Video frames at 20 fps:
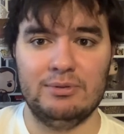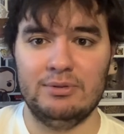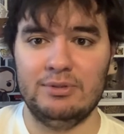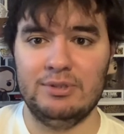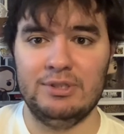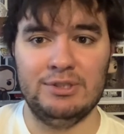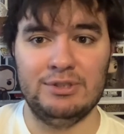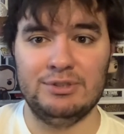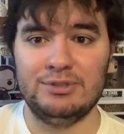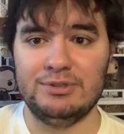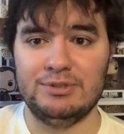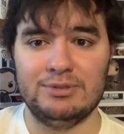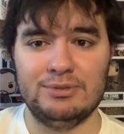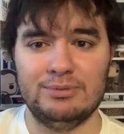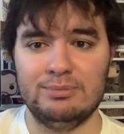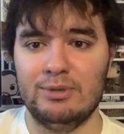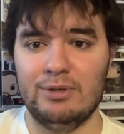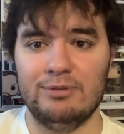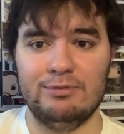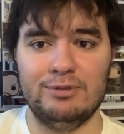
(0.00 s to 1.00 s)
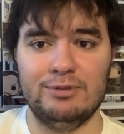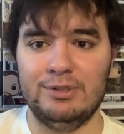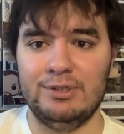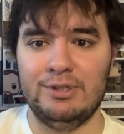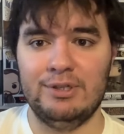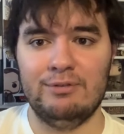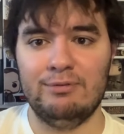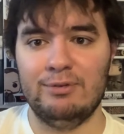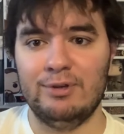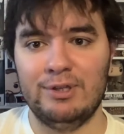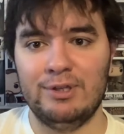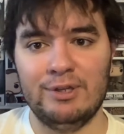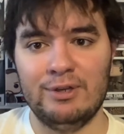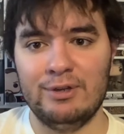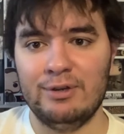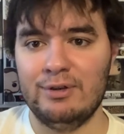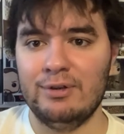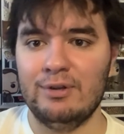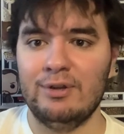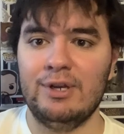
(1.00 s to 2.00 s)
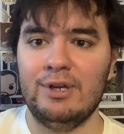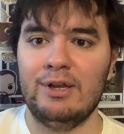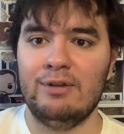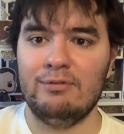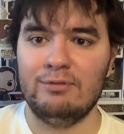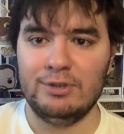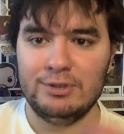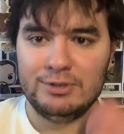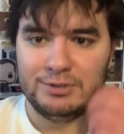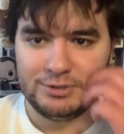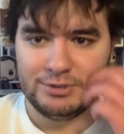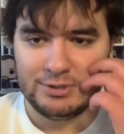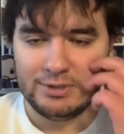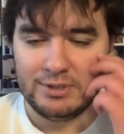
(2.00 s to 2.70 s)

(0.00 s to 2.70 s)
each, roughly every year on average.